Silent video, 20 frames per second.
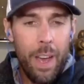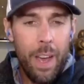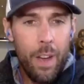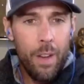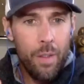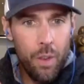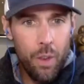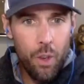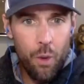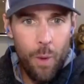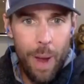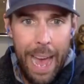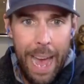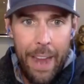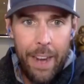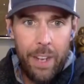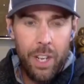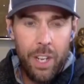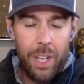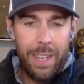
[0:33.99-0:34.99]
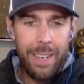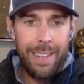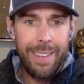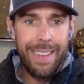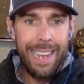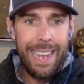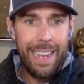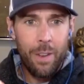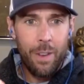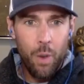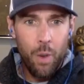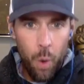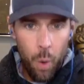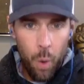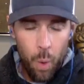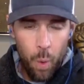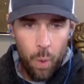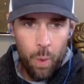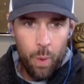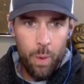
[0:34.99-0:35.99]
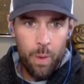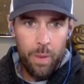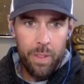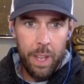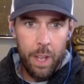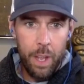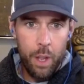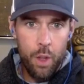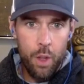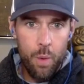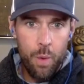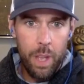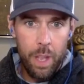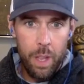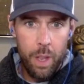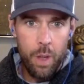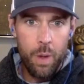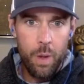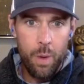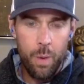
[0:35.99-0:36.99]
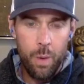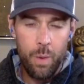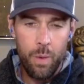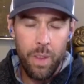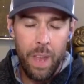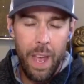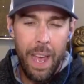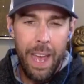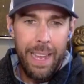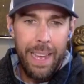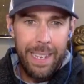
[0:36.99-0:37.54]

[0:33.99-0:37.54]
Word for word: strategies and tools that you can use